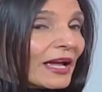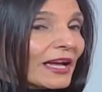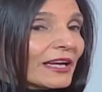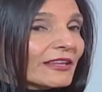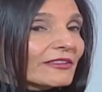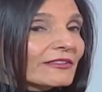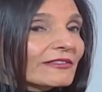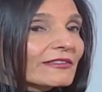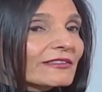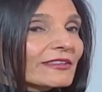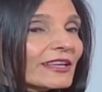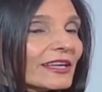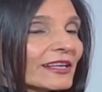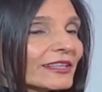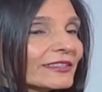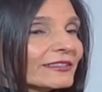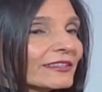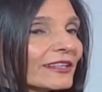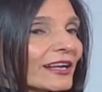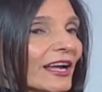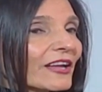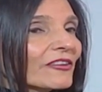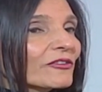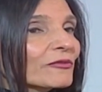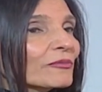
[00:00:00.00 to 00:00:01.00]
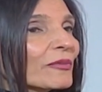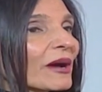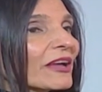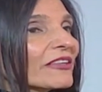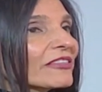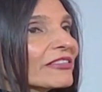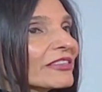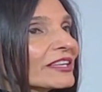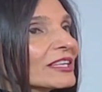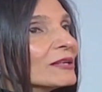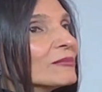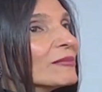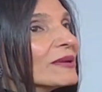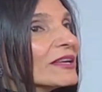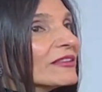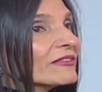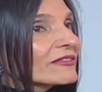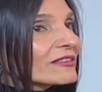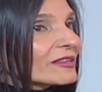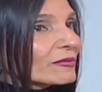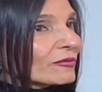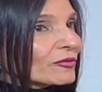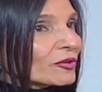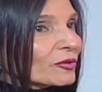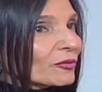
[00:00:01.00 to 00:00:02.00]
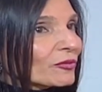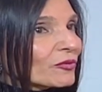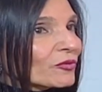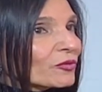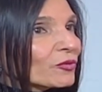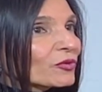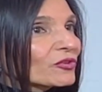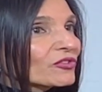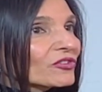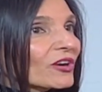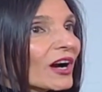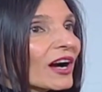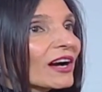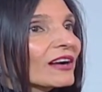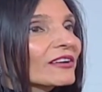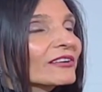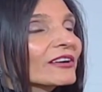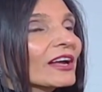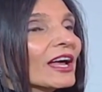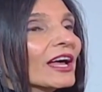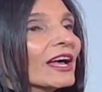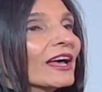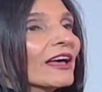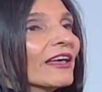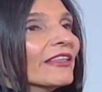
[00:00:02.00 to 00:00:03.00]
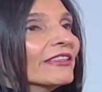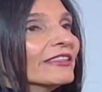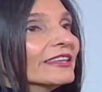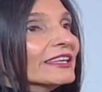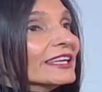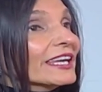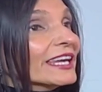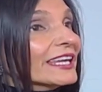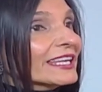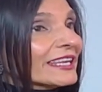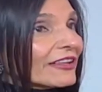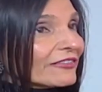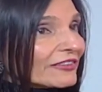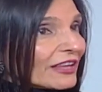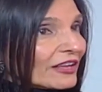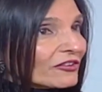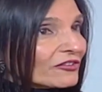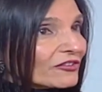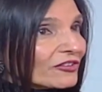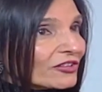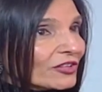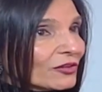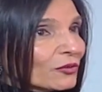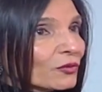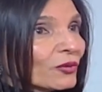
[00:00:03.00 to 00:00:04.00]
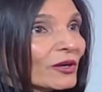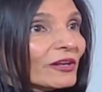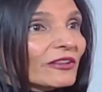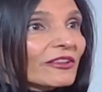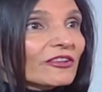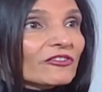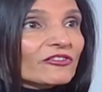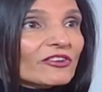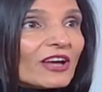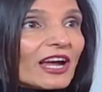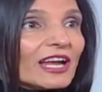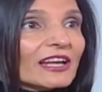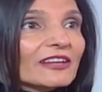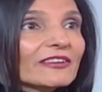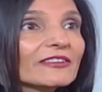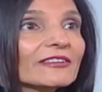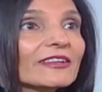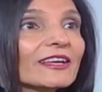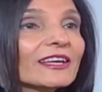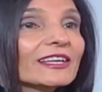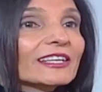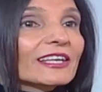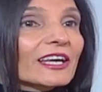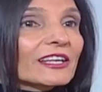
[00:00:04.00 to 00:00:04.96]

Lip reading: It's characterized by three main symptoms, which are the inattention, where the child